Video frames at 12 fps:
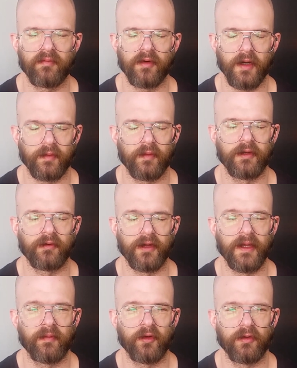probably
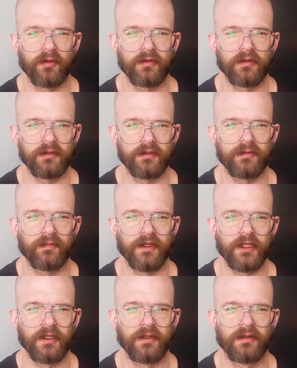ramble a little bit.